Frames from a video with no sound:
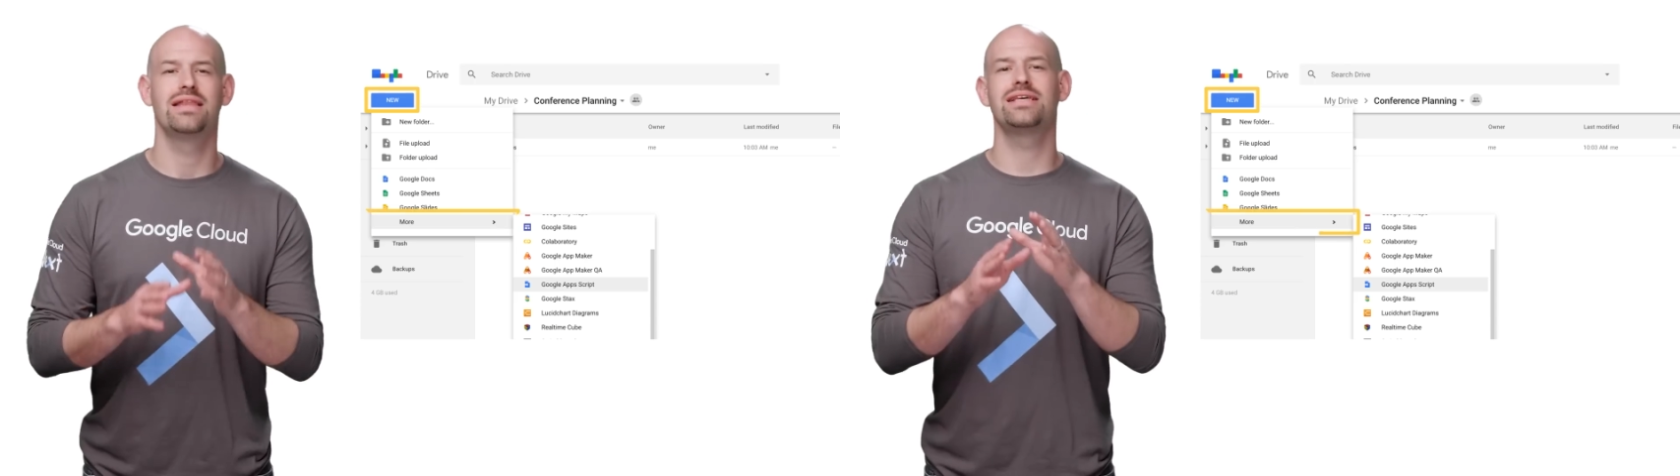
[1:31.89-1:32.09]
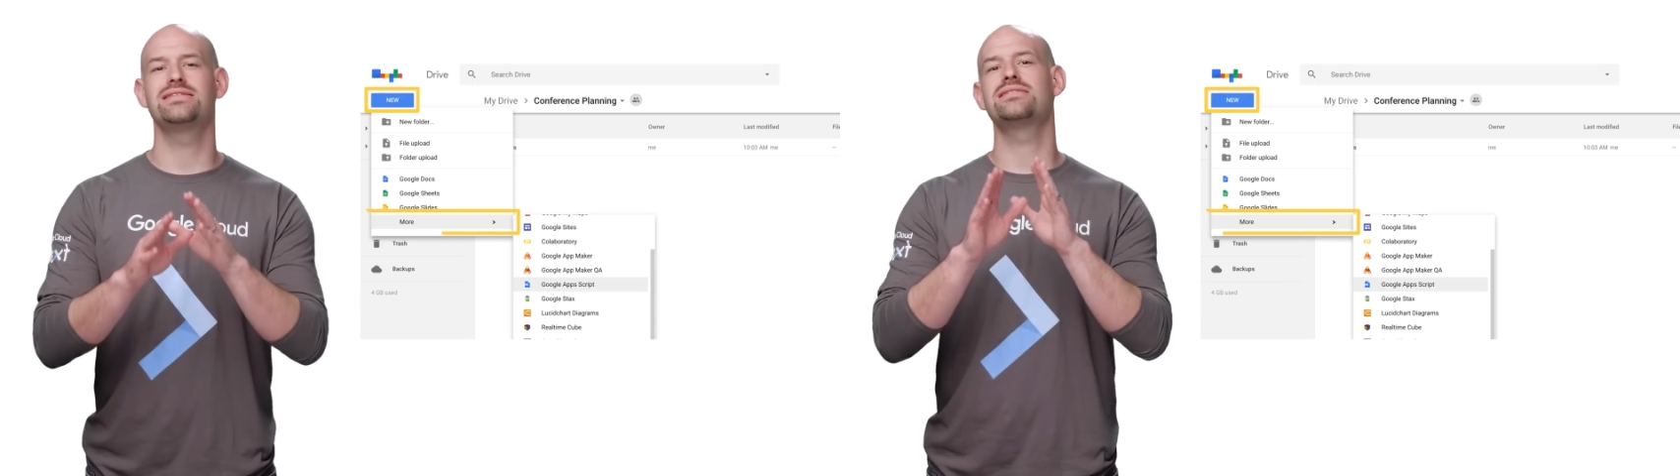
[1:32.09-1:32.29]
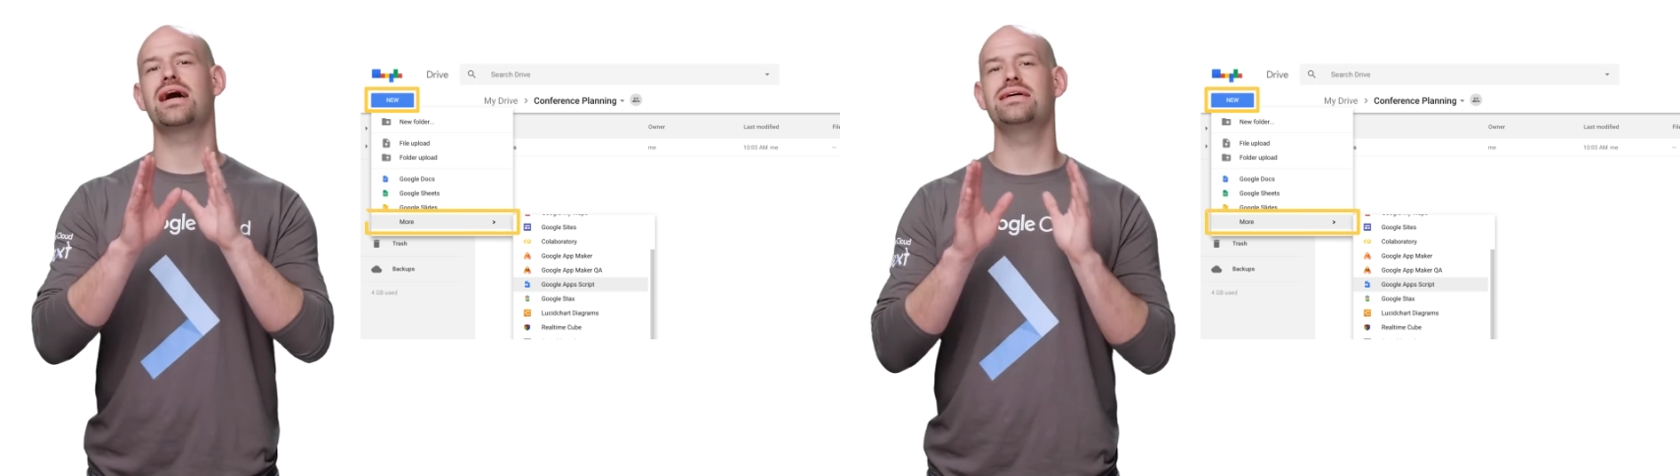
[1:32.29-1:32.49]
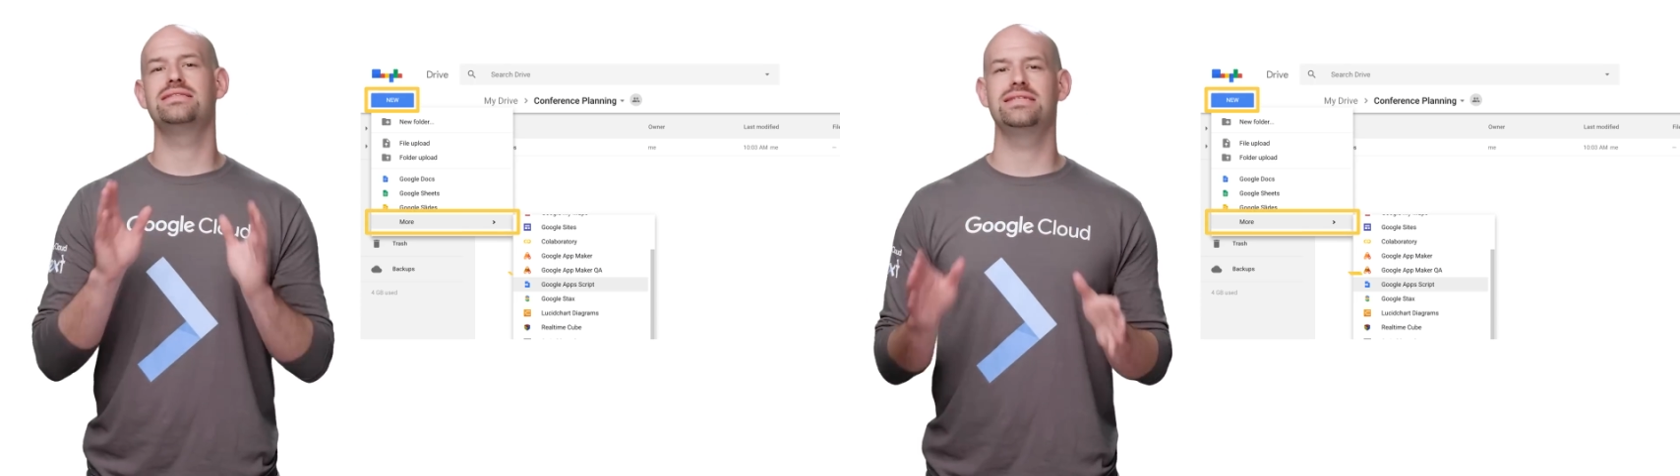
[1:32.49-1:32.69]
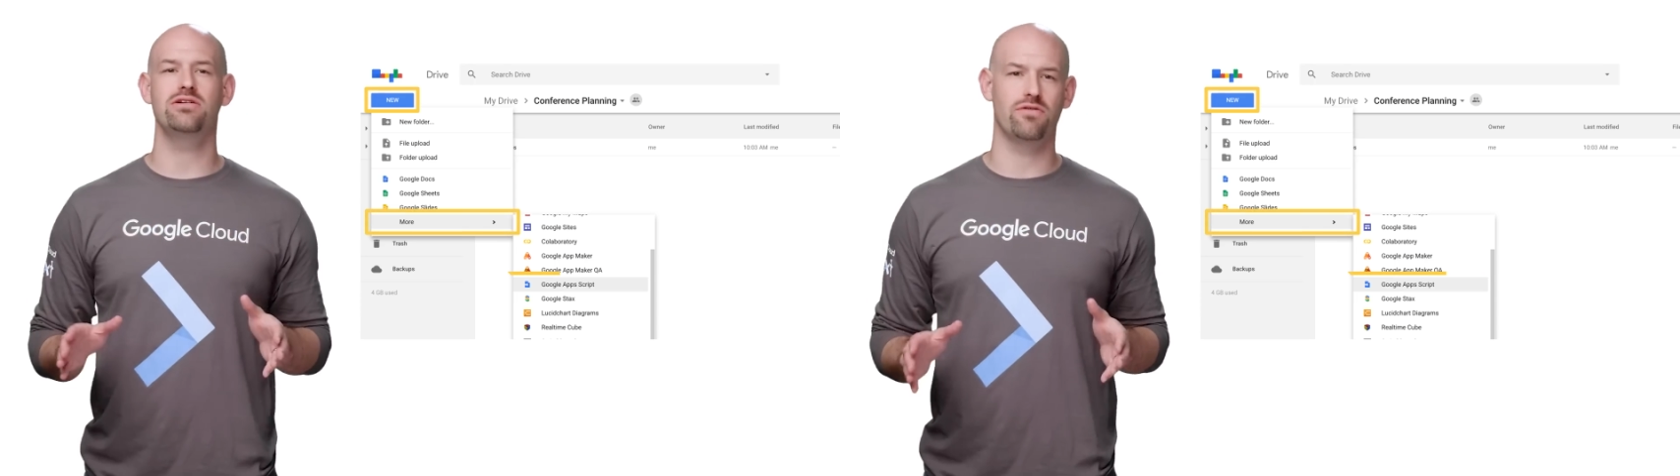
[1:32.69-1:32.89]
This is
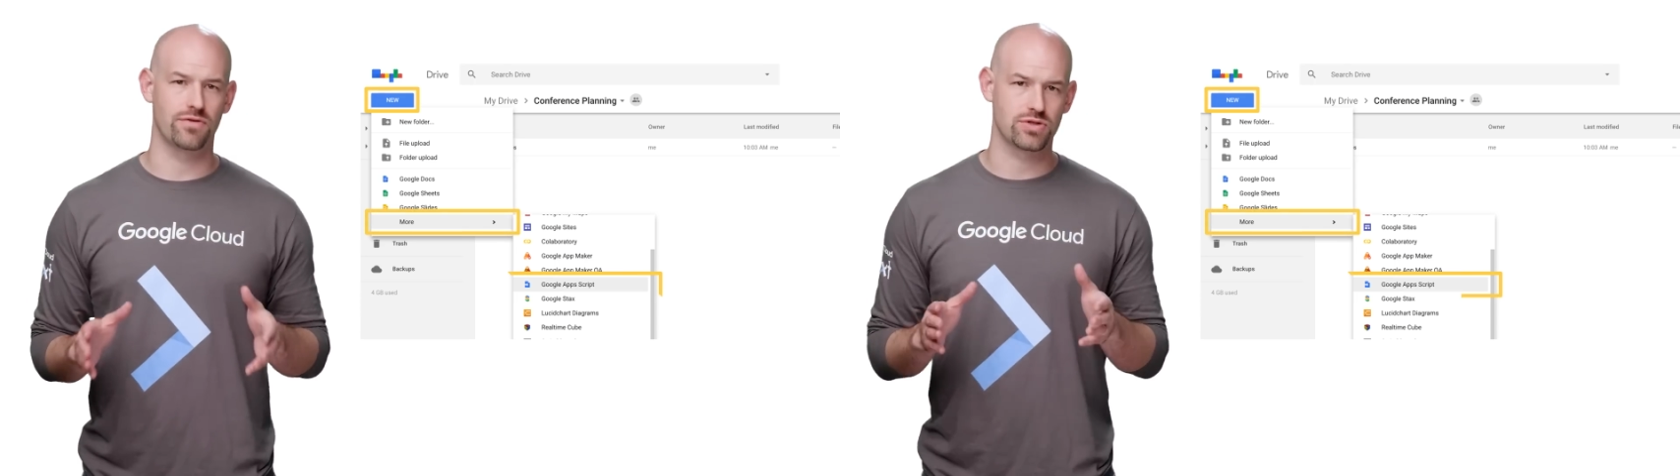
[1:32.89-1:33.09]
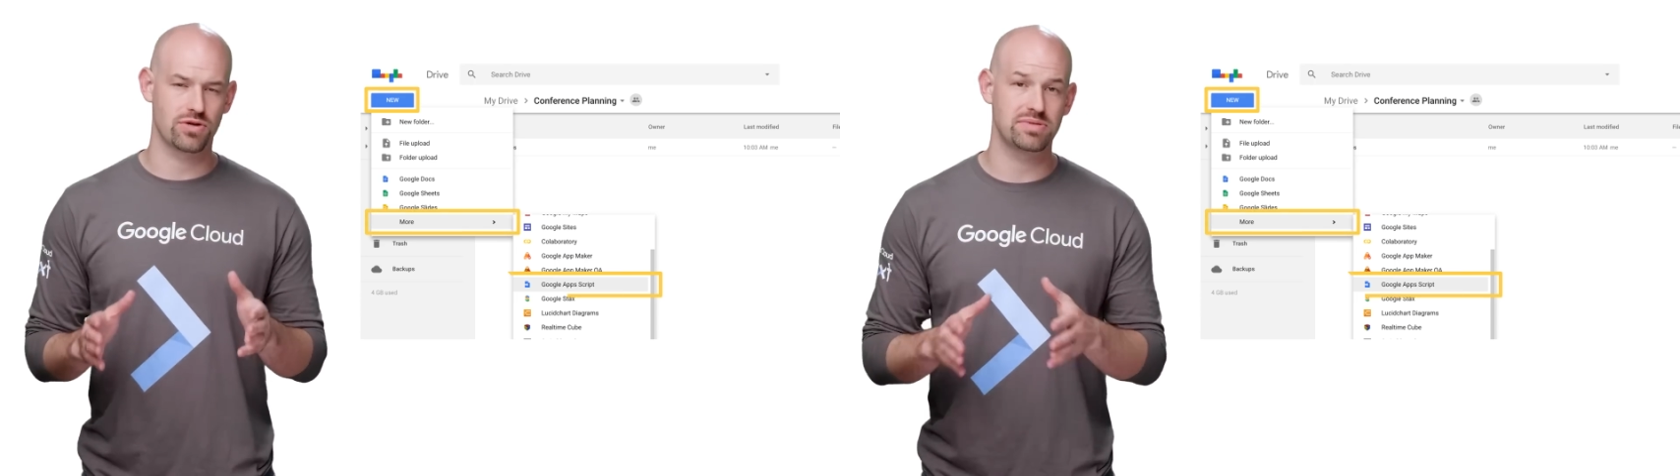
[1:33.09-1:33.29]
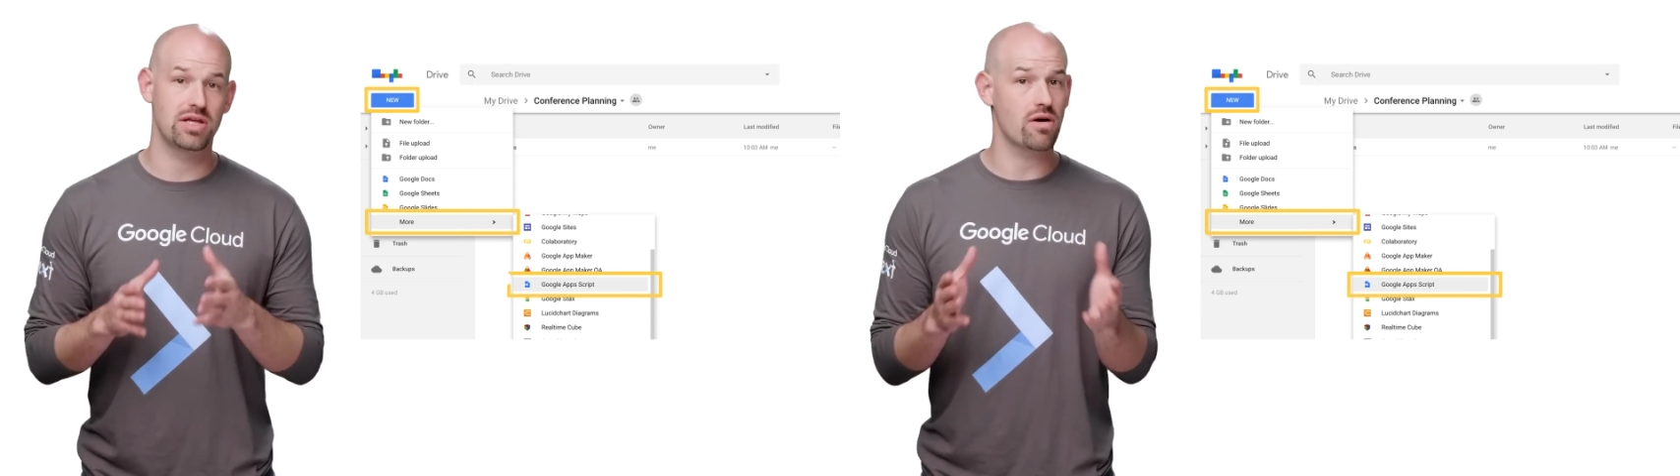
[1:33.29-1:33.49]
ideal for scripts that